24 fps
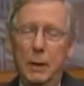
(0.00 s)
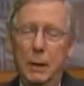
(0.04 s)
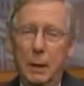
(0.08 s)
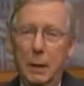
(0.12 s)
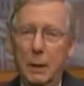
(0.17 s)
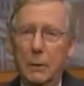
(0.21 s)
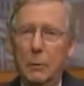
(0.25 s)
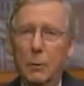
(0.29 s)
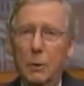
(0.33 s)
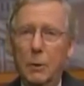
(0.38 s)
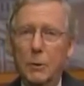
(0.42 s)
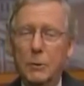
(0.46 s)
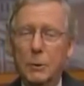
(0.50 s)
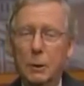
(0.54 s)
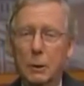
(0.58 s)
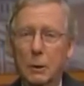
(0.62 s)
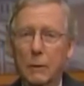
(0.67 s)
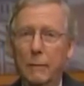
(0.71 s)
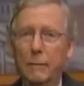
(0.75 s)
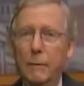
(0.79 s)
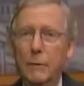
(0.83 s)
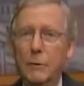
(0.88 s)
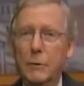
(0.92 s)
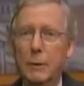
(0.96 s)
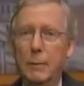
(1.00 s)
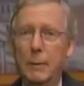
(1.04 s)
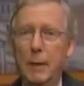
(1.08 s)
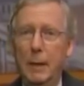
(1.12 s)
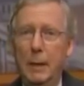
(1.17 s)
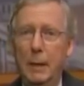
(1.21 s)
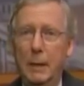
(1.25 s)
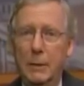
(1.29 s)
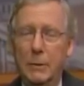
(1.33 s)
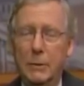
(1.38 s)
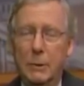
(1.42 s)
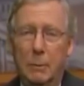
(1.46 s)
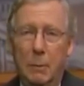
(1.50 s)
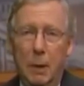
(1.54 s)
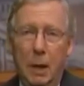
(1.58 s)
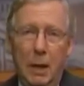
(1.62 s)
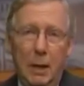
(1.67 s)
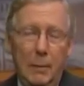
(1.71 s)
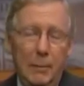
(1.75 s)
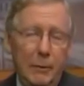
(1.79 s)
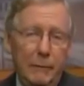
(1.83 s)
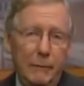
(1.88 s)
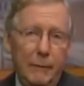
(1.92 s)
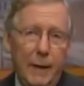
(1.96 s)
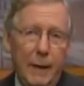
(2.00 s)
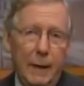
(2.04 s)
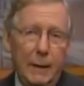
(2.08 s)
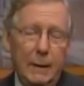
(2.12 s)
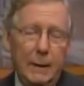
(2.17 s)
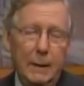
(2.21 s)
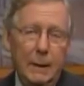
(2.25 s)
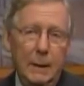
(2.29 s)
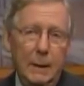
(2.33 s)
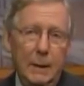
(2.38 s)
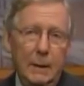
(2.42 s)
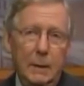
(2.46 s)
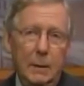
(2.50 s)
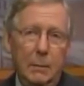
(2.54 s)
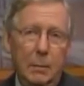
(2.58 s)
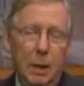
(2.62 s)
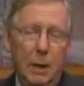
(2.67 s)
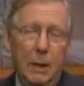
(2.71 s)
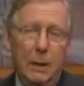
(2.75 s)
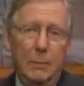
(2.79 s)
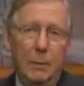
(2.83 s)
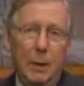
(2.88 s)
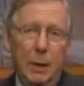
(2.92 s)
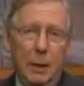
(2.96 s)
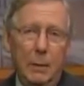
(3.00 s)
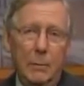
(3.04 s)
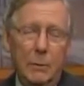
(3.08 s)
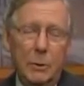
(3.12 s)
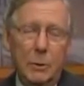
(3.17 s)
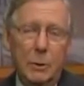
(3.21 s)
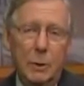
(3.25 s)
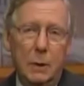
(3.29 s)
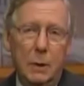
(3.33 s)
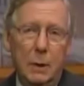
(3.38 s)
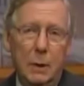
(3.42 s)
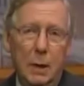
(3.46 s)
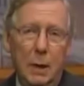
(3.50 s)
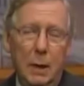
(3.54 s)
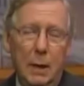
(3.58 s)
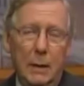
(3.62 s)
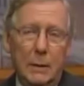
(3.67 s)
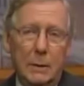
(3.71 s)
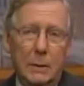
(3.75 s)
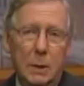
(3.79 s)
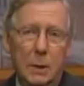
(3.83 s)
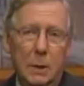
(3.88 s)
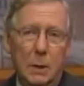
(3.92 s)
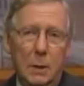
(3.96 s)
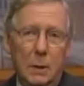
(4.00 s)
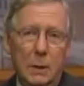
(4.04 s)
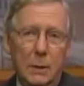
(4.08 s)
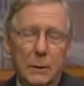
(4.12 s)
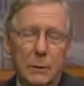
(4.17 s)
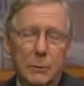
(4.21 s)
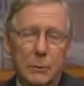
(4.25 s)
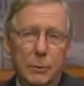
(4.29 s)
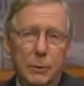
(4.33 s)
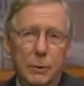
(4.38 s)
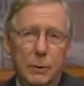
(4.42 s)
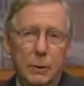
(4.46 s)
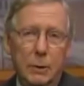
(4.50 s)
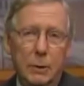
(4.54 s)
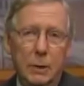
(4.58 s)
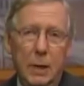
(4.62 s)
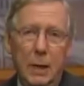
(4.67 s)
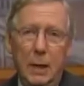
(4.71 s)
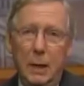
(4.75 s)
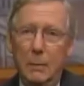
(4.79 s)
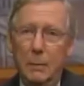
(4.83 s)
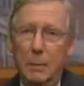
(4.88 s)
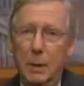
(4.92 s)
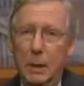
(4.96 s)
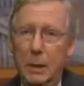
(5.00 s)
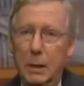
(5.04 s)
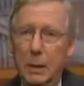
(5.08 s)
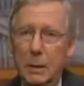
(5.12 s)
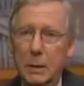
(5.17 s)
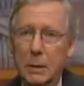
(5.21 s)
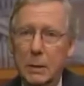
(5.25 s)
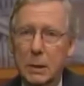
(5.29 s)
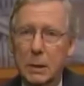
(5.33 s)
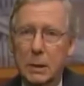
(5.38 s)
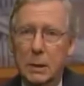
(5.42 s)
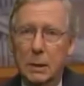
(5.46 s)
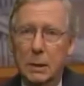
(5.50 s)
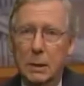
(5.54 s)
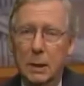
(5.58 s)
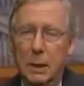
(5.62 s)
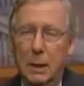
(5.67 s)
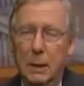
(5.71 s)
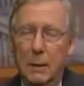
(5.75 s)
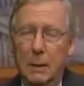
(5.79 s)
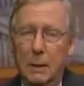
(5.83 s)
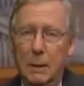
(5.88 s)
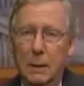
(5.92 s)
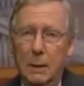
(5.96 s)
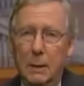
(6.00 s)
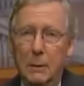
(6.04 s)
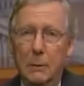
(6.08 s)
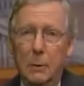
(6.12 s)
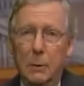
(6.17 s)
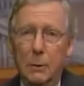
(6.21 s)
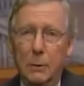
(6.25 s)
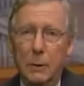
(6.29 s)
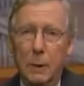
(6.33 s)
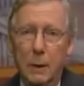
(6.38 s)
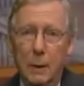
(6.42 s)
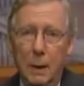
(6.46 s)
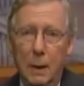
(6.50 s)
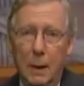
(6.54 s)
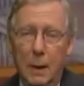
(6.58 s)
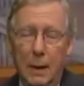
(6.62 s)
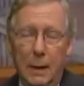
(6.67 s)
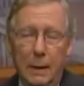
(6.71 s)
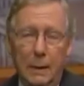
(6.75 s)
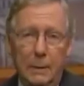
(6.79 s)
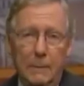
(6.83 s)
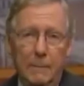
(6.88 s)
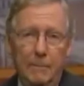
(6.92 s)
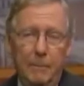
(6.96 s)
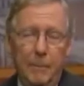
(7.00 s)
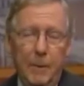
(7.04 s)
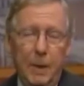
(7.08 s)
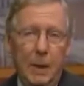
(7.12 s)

In other words, to look for somebody else to blame. In fact, the blame game started last August with the town meetings in North Carolina.